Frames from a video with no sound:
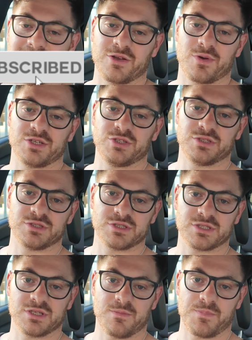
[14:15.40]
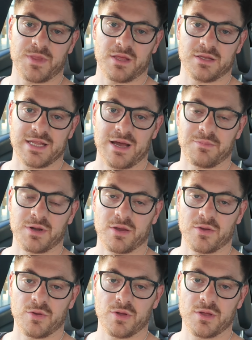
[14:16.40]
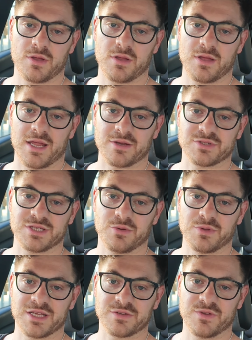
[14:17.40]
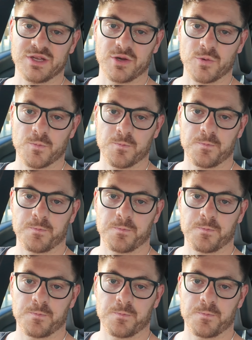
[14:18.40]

any questions down below, and I'll see you on the next video.